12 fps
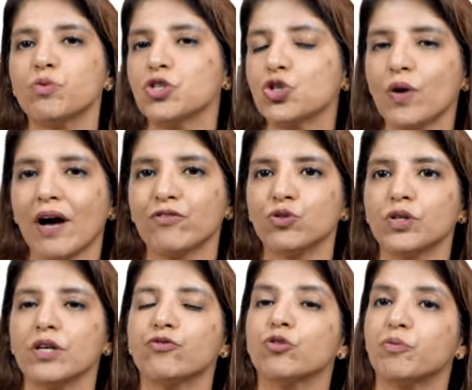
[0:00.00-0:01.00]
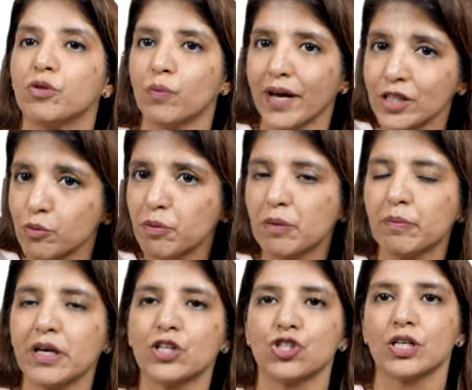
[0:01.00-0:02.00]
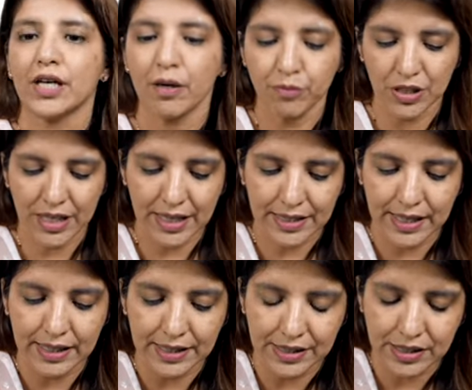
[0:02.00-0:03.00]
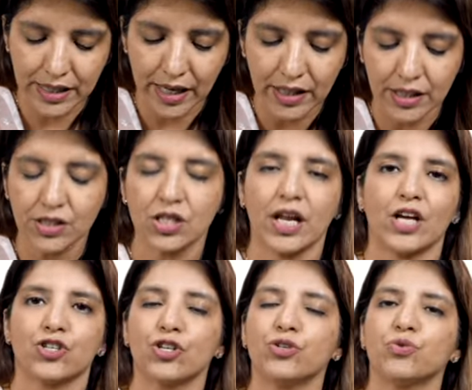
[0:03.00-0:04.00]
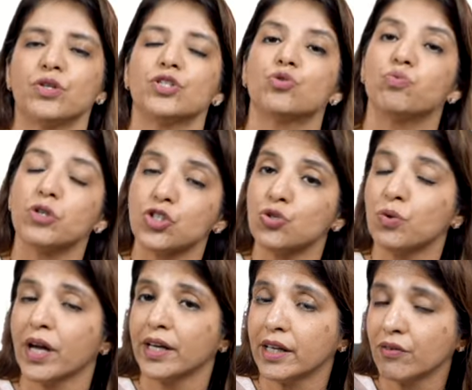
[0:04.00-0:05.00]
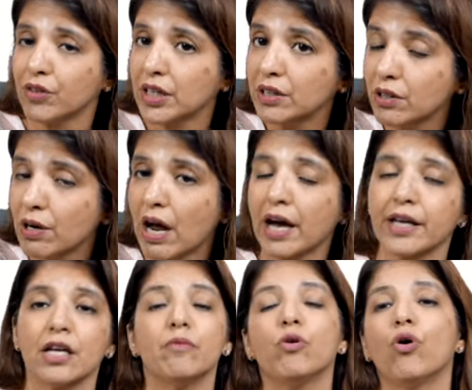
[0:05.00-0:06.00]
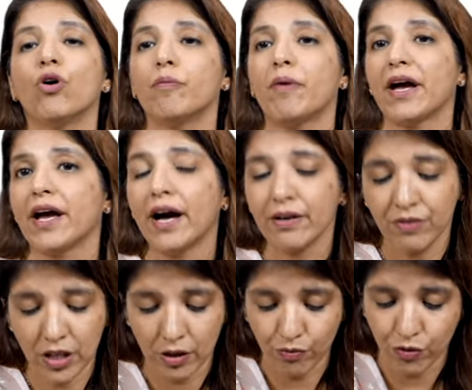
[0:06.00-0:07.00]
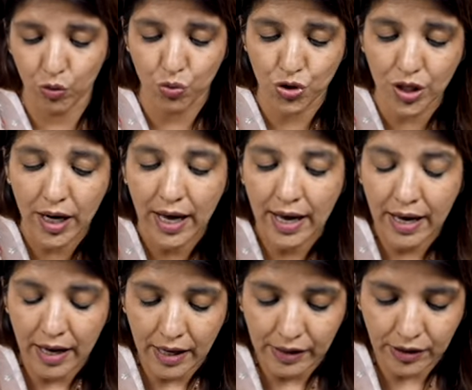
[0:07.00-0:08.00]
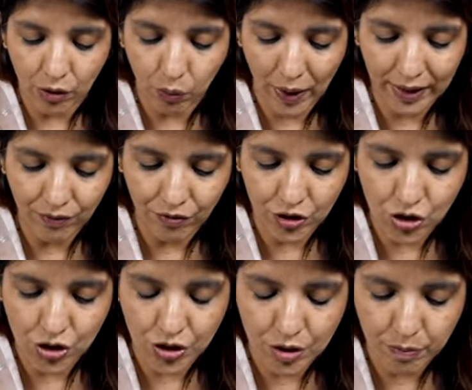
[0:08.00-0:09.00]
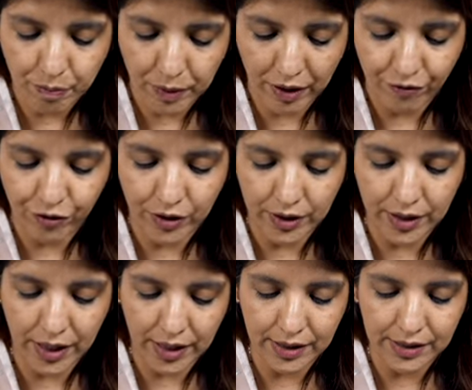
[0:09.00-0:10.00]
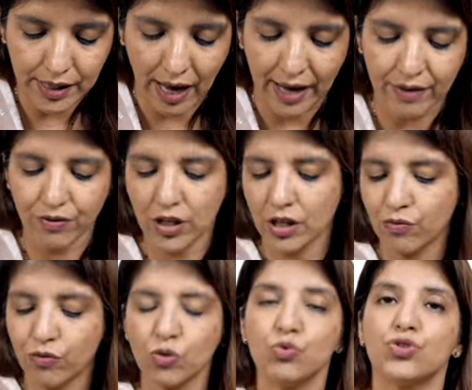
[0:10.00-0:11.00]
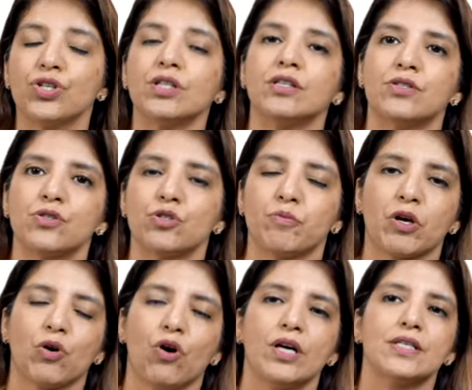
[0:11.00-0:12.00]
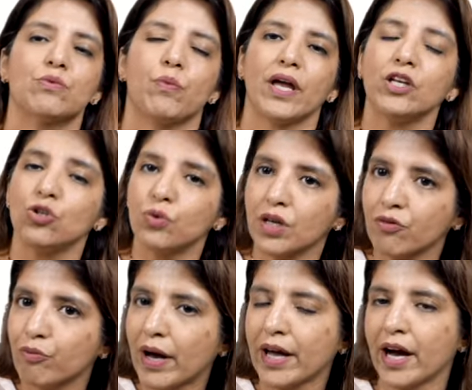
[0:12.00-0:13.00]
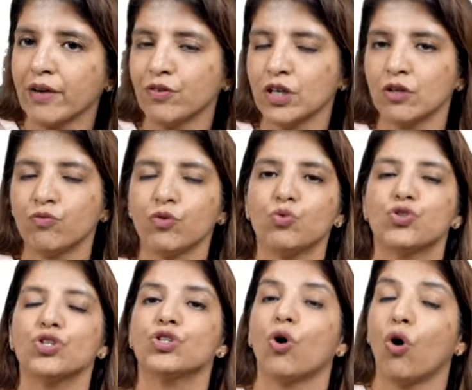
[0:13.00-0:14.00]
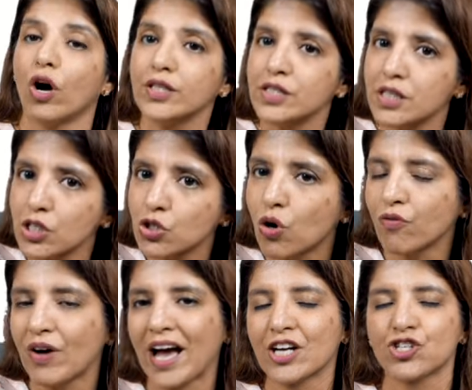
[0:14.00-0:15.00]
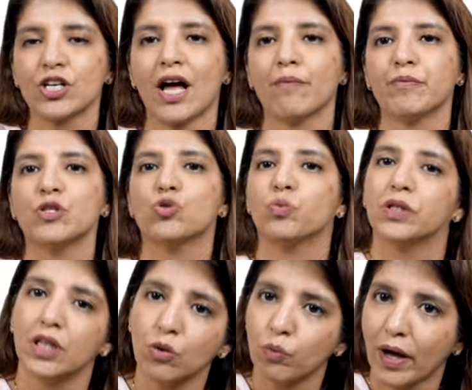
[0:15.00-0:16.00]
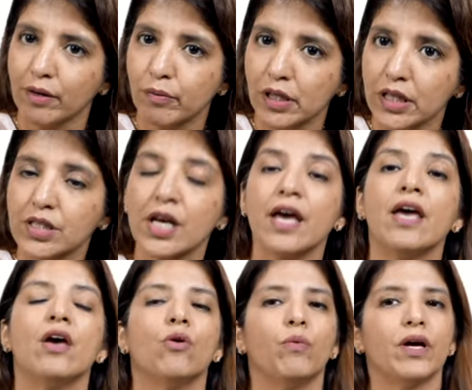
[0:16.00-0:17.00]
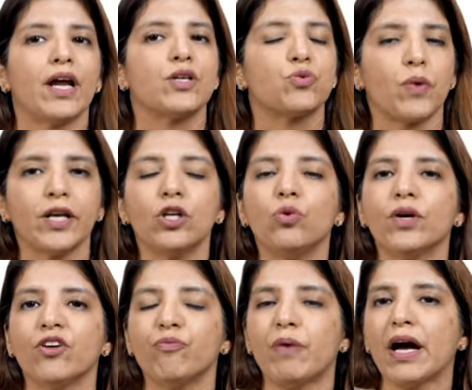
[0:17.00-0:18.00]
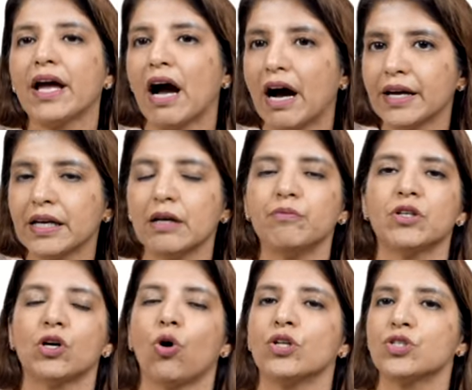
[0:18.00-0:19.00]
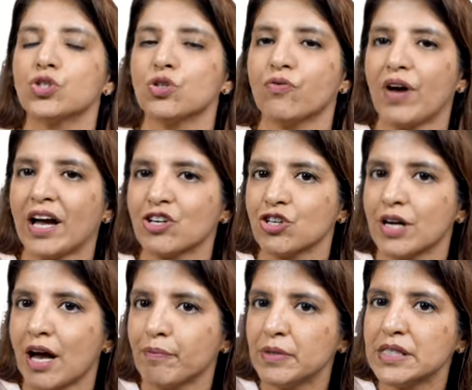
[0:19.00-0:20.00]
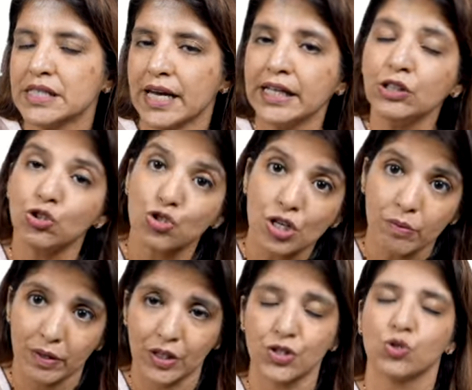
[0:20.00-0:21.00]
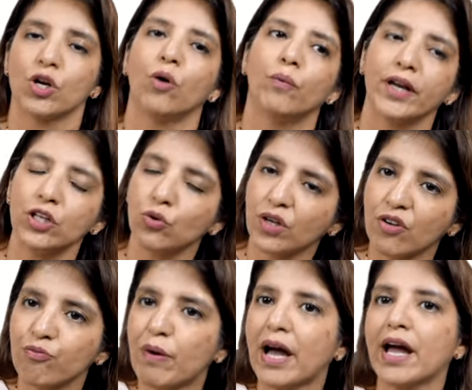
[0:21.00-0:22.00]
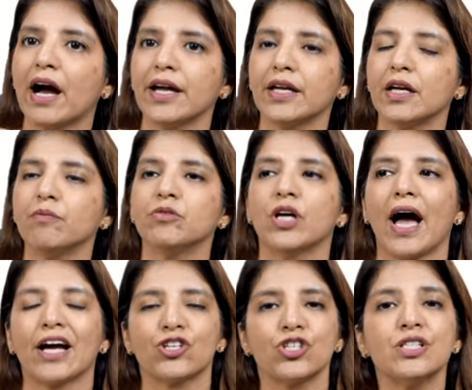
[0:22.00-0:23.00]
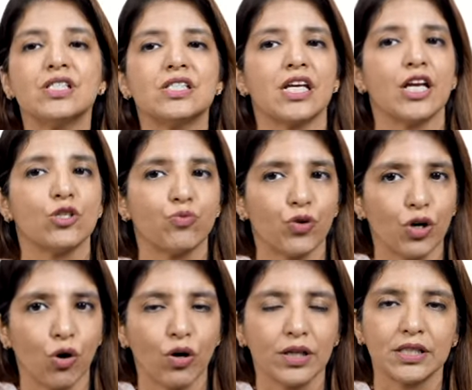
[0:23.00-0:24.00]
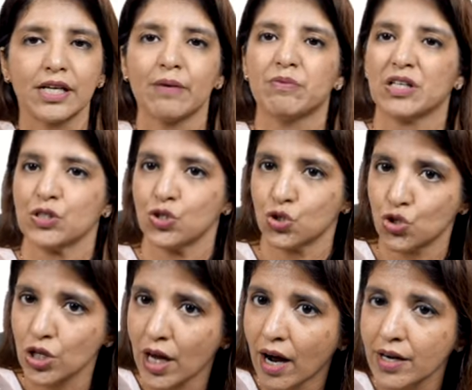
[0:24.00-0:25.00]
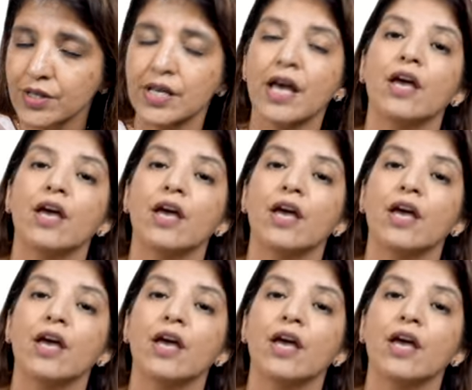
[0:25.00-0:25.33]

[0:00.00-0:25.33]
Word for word: which you have to give to prevent PPH and AMTSL is 10 international units, which you can give either IM or by IV infusion. The one which is preferred is IV infusion. This is because when you give by IV infusion, the onset of action happens within one minute, whereas when you give by IM, the onset of action happens in three minutes. So now, when you give by IM, the action stays for a longer time, that is three hours.